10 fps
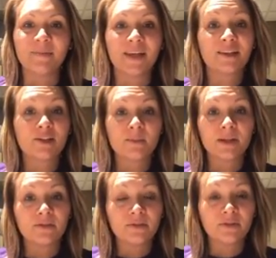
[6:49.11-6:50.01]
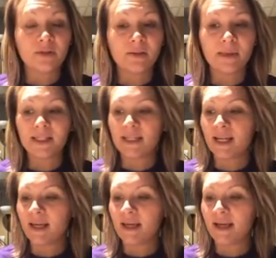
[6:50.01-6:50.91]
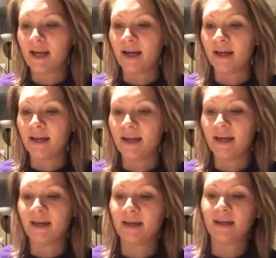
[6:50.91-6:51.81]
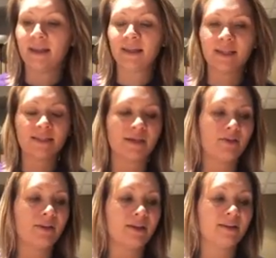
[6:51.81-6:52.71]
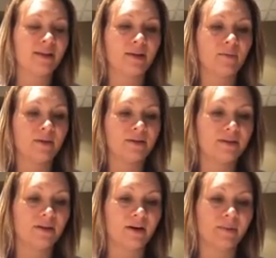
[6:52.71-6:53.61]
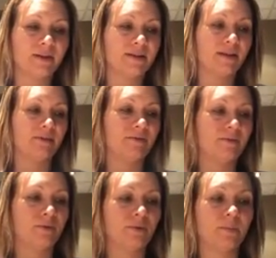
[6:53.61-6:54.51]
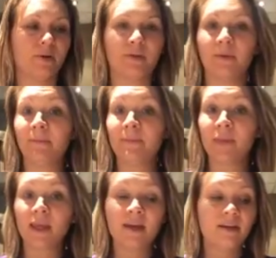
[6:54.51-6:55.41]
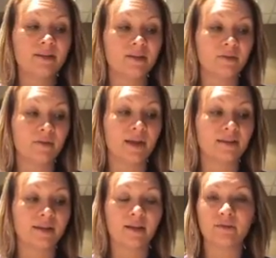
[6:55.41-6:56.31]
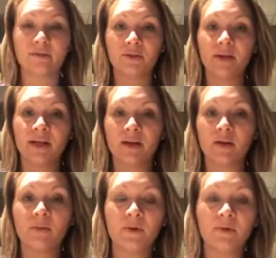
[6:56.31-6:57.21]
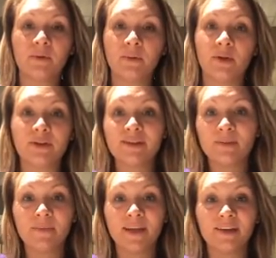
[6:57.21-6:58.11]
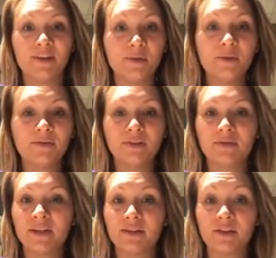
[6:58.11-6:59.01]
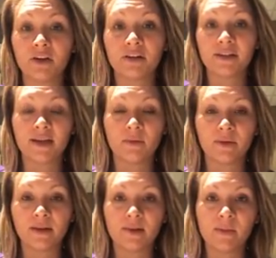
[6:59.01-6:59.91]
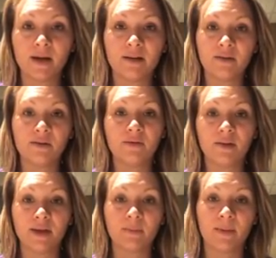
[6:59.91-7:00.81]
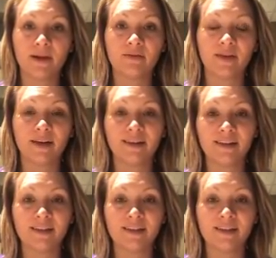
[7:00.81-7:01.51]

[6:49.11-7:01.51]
thanks so much for joining me today. I think that's everything that I wanted to talk about tonight for bergamot. So thanks again for joining. Hope you learned something new. Feel free to share this out with anybody who you think might find